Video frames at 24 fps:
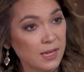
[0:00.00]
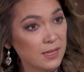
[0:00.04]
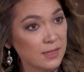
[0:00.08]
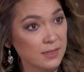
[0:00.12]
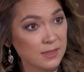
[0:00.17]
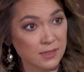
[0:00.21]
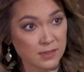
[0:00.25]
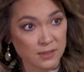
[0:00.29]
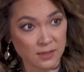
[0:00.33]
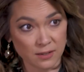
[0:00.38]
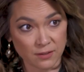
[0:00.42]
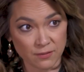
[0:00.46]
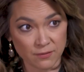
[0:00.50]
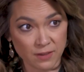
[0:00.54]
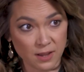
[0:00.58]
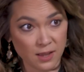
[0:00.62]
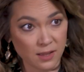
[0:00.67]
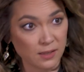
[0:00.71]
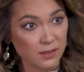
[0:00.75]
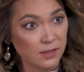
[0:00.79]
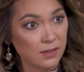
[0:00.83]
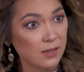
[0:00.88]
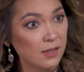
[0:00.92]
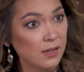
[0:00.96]
in Silicon
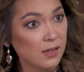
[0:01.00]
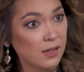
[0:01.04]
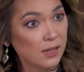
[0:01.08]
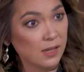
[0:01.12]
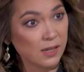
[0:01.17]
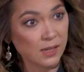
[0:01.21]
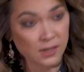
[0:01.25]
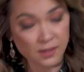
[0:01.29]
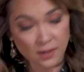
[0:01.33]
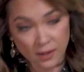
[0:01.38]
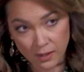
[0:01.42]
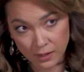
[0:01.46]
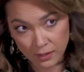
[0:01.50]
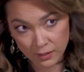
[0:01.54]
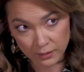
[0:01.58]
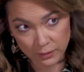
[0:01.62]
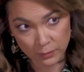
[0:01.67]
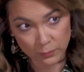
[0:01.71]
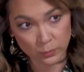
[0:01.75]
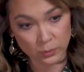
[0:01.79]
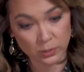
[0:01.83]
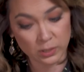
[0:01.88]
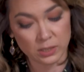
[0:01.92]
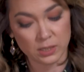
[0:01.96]
Valley, in
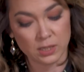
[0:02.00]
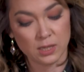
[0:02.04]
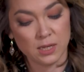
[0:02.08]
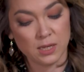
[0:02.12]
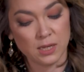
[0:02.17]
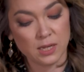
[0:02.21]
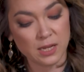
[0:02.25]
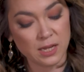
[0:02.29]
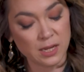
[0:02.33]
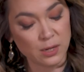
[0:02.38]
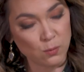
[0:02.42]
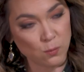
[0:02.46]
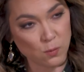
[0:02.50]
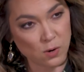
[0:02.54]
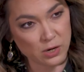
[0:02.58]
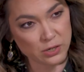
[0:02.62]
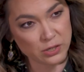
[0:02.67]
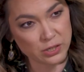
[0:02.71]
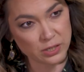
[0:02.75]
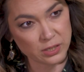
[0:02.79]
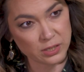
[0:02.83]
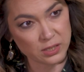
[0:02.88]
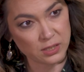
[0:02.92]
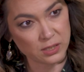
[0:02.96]
Hollywood, in
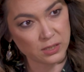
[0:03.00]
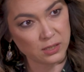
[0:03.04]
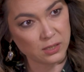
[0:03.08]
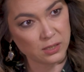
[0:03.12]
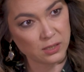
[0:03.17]
Washington?